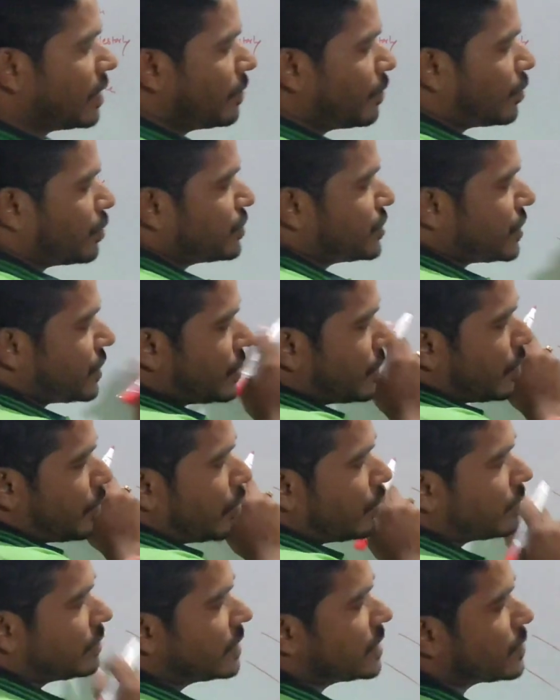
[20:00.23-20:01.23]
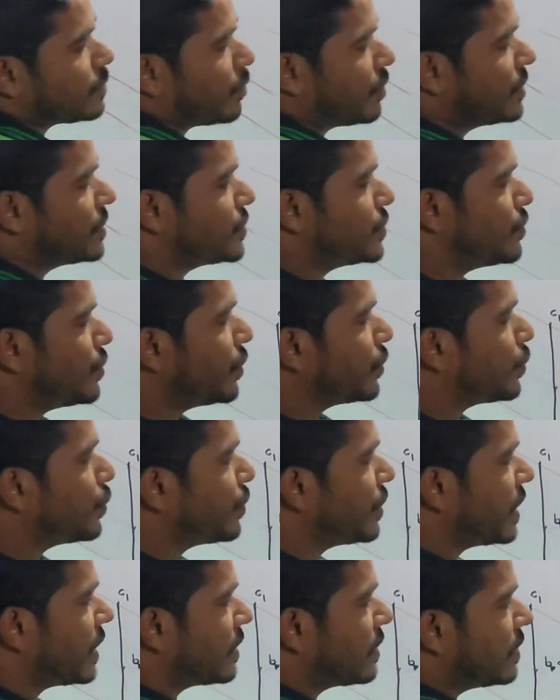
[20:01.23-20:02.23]
projecting all these points, you have to
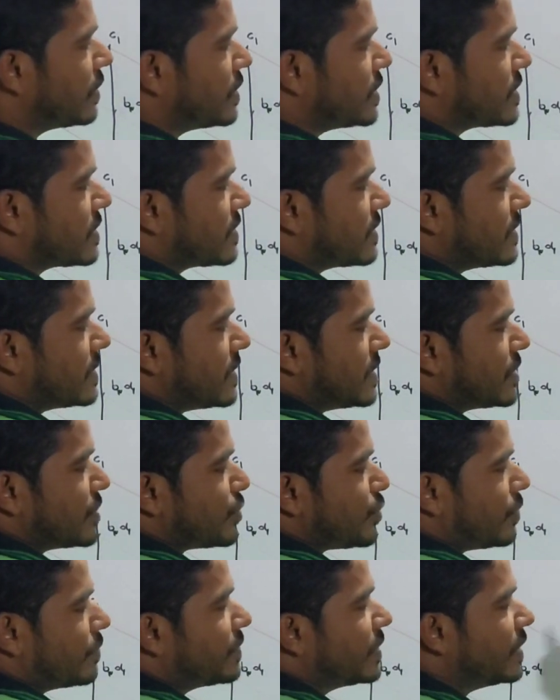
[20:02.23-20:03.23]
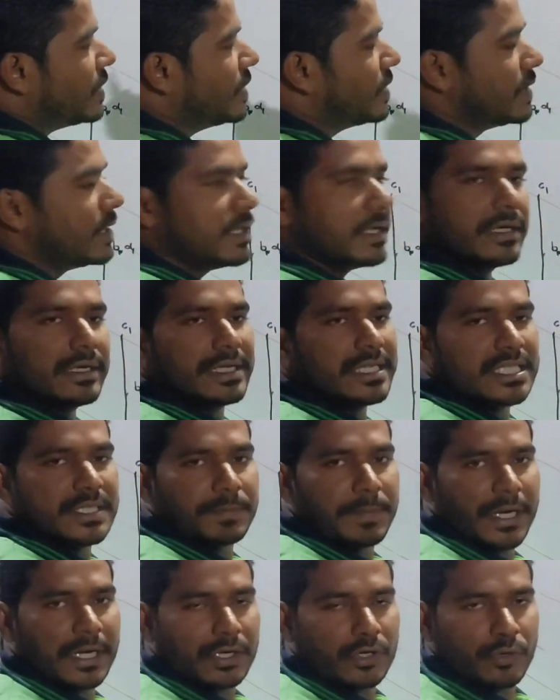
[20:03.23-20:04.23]
take the distances of the
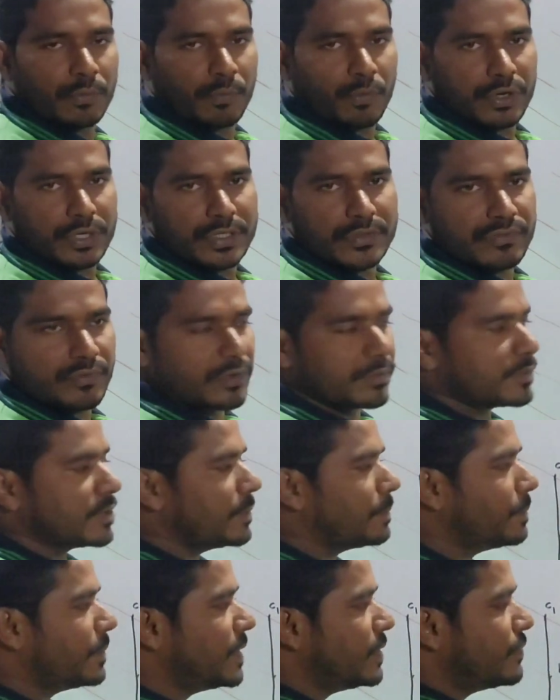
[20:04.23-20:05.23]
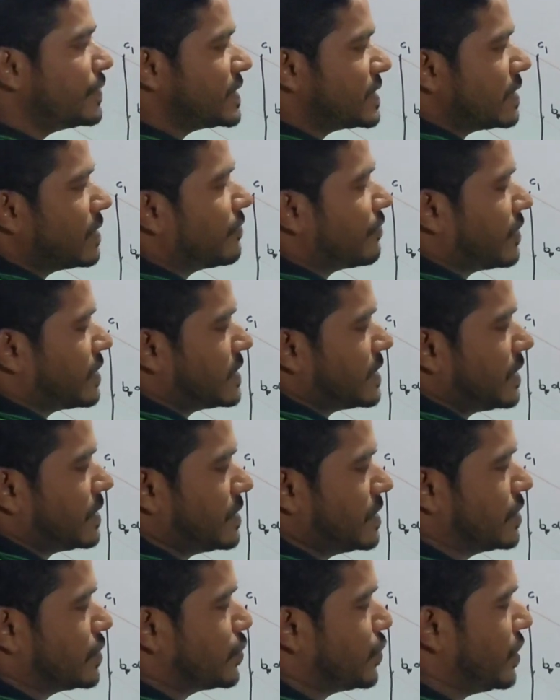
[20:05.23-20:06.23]
respective points from the previous reference
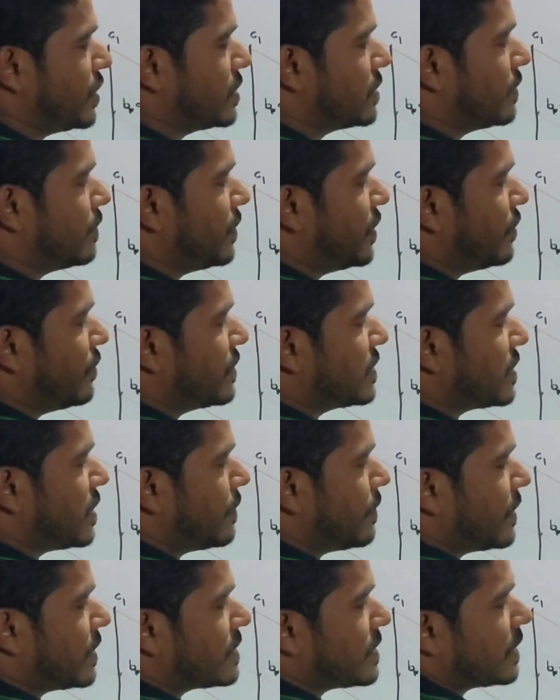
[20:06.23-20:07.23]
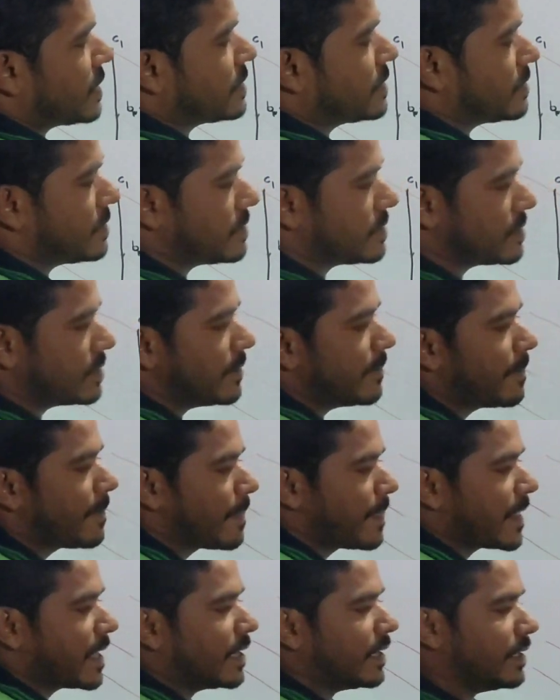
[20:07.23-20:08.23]
axis. So here the previous reference axis is the
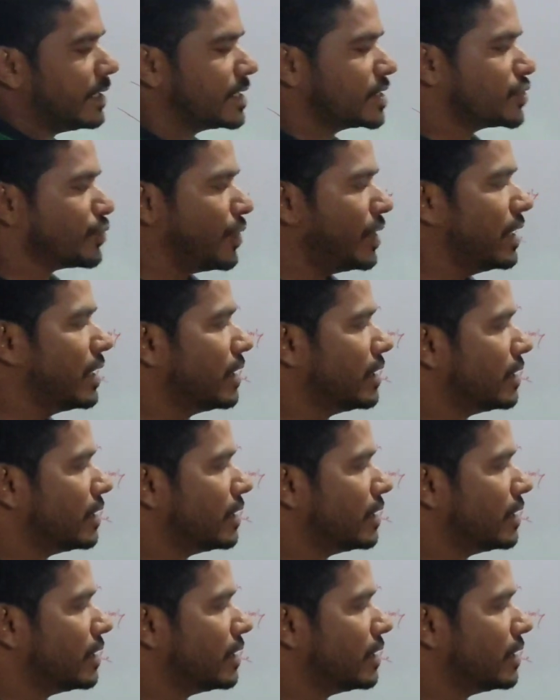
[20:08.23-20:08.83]
xy.